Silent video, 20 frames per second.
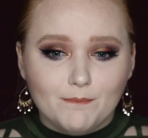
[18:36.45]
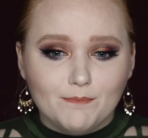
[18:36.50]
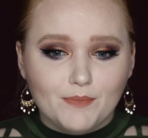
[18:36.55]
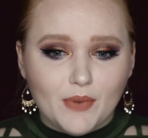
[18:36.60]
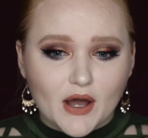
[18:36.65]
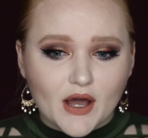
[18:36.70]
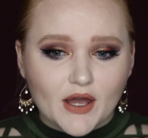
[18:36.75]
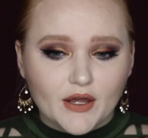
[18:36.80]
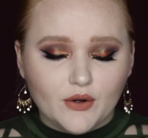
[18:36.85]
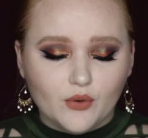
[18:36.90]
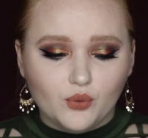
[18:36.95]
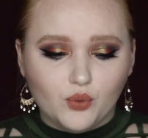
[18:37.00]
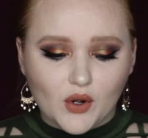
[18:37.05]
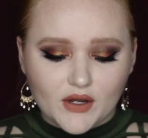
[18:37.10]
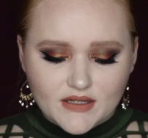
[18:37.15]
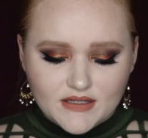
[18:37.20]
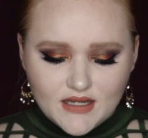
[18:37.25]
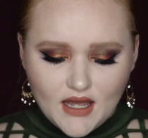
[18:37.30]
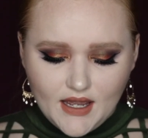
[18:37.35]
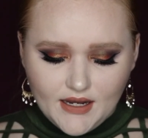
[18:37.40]
but
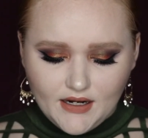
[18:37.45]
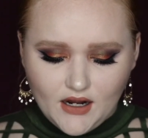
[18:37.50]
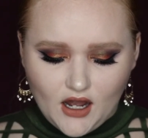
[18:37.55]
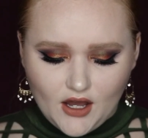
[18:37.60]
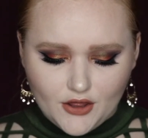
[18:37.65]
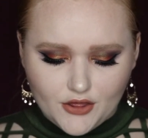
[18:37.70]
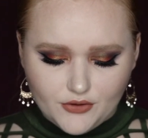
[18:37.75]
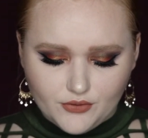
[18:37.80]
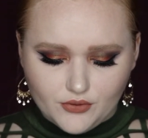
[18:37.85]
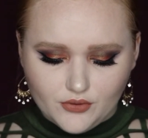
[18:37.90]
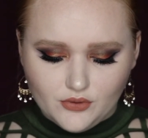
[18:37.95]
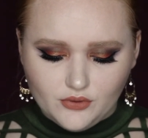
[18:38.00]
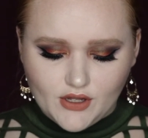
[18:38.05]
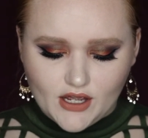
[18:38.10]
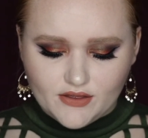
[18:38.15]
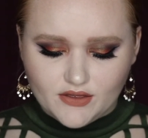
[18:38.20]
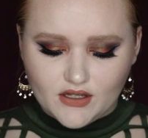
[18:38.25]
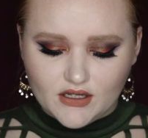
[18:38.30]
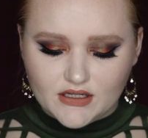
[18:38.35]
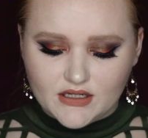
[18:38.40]
once I got through
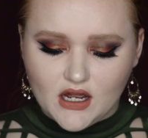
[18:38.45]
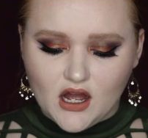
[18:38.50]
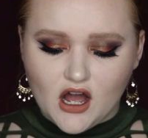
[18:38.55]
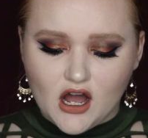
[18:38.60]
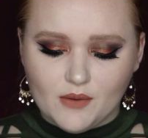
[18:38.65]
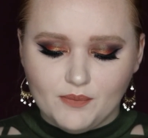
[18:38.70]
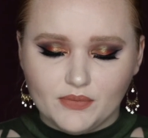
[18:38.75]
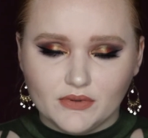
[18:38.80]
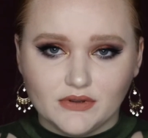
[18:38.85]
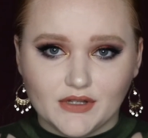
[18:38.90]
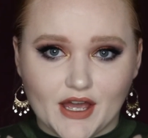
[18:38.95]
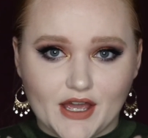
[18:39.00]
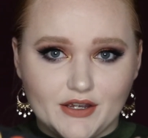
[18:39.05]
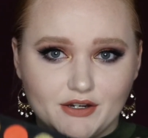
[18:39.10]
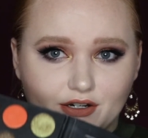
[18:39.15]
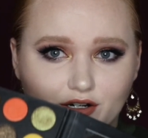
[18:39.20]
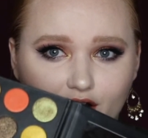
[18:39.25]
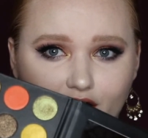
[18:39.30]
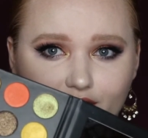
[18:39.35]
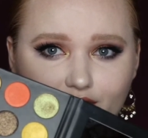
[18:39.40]
like the top
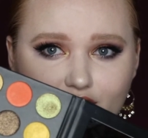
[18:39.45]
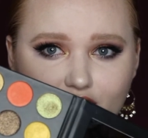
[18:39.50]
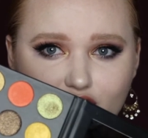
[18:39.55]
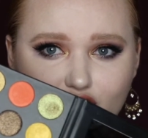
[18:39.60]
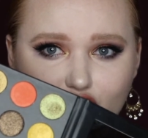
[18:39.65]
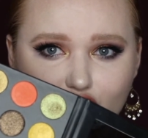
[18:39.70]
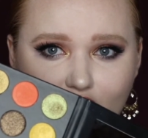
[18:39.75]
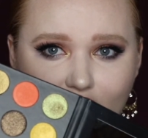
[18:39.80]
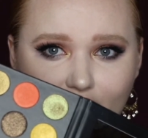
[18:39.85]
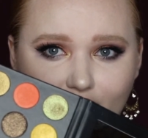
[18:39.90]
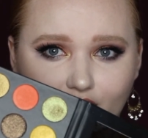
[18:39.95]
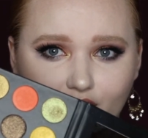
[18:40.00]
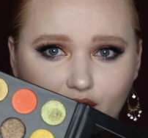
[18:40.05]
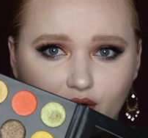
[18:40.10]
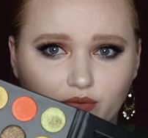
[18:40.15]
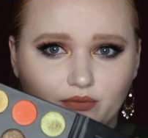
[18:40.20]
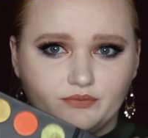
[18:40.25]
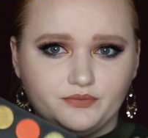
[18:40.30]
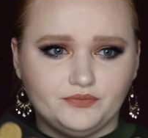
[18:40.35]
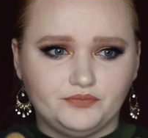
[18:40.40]
layer of the
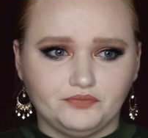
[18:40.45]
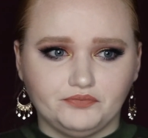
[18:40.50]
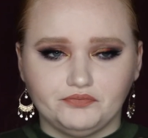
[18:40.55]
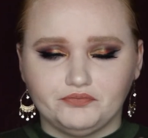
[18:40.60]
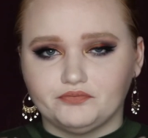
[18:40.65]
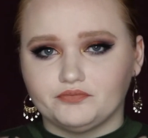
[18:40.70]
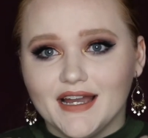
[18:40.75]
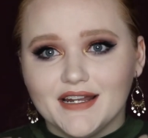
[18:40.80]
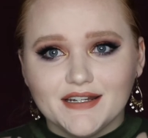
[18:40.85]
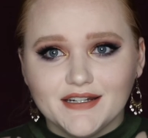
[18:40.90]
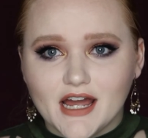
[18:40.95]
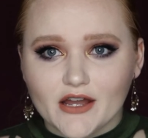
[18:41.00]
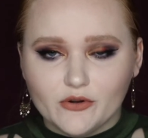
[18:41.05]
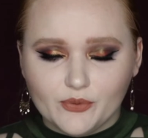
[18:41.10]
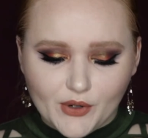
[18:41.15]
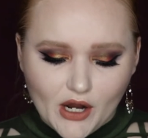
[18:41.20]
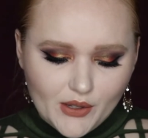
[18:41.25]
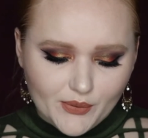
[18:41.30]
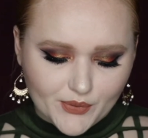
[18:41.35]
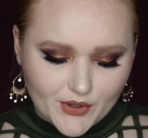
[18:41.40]
shadow, I didn't have
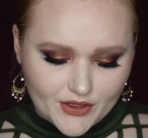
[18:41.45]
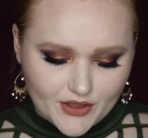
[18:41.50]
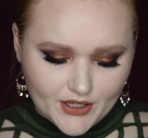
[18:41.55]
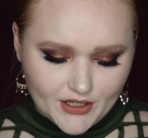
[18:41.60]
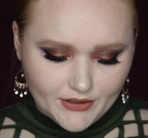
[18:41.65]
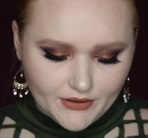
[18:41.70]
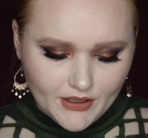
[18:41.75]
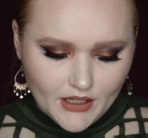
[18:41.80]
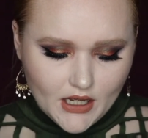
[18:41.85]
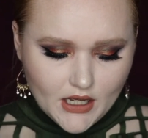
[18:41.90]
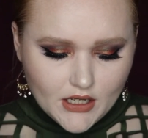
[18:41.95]
a problem with it.